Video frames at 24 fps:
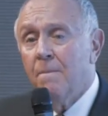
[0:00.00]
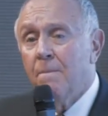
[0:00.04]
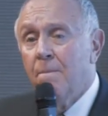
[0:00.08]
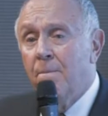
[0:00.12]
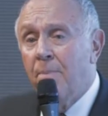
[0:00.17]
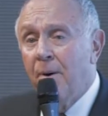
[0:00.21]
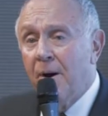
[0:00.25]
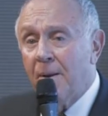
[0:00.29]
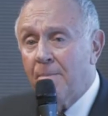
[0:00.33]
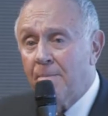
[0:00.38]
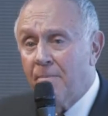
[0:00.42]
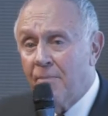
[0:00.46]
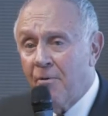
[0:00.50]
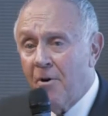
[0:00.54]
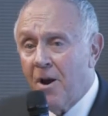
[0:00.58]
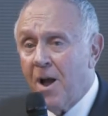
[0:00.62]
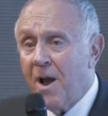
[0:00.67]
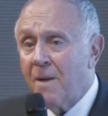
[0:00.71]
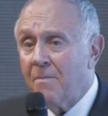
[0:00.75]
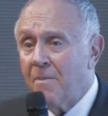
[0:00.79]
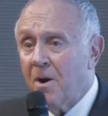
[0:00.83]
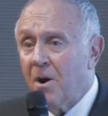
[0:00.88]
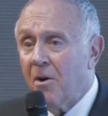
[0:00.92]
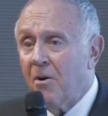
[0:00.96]
But
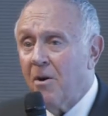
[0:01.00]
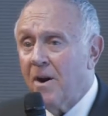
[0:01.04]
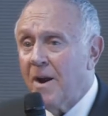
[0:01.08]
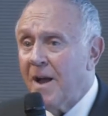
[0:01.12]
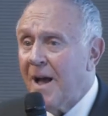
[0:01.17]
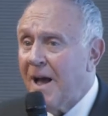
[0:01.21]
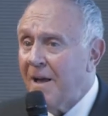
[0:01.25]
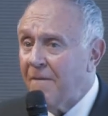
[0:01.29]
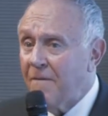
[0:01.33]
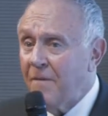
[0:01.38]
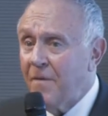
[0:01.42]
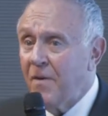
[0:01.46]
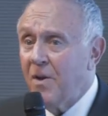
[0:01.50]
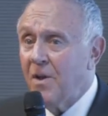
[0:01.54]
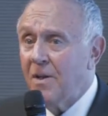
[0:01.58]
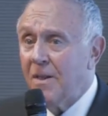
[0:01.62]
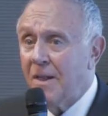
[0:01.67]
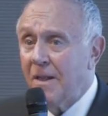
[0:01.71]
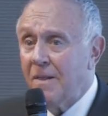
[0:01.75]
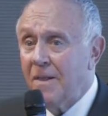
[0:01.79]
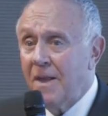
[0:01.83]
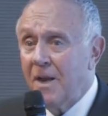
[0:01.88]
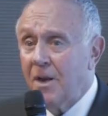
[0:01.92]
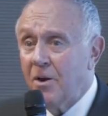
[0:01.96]
primary, I feel
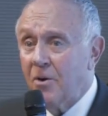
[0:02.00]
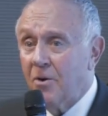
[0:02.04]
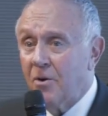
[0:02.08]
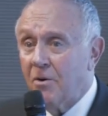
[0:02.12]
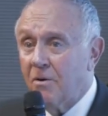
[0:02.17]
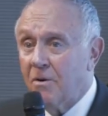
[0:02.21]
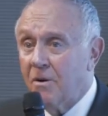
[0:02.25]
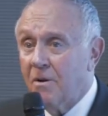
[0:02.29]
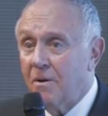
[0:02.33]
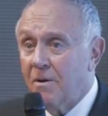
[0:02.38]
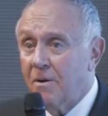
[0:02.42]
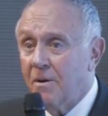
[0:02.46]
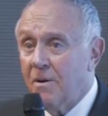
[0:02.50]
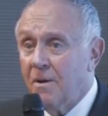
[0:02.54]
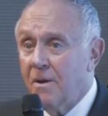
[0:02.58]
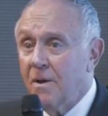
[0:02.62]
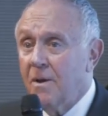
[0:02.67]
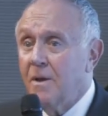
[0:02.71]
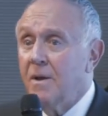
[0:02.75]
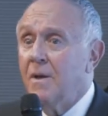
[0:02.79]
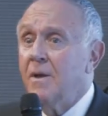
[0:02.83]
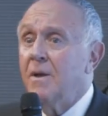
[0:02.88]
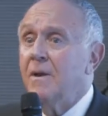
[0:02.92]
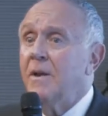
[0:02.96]
a leader
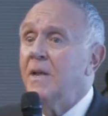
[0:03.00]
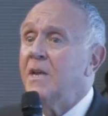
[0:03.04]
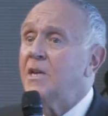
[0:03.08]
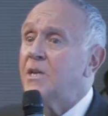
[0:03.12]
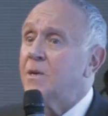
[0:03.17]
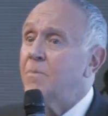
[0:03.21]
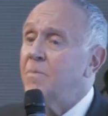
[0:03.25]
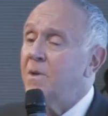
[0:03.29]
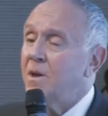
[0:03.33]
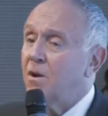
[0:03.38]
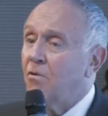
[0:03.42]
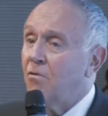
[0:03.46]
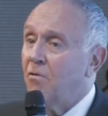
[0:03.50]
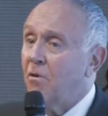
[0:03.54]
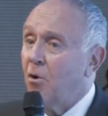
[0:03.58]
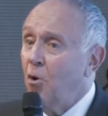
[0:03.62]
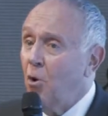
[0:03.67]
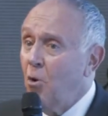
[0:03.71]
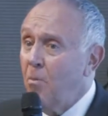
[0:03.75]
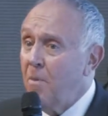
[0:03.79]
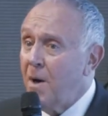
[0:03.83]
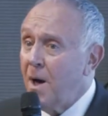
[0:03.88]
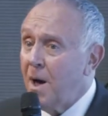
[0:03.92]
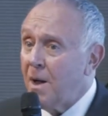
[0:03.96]
needs to be a
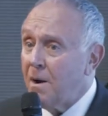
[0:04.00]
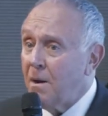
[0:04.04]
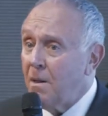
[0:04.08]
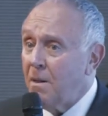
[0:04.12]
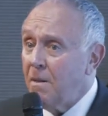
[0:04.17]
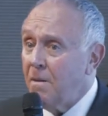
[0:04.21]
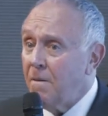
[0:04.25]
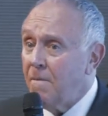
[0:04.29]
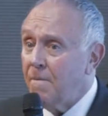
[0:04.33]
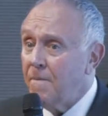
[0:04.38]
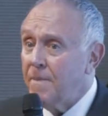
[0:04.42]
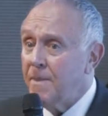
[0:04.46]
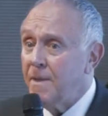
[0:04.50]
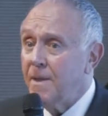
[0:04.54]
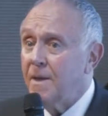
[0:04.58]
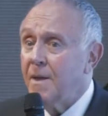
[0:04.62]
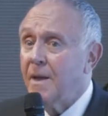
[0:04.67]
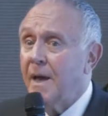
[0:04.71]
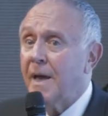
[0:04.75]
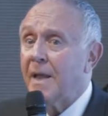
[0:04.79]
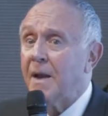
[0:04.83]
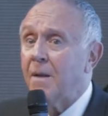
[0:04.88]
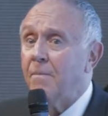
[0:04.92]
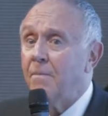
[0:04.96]
role model
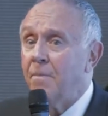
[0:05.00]
and a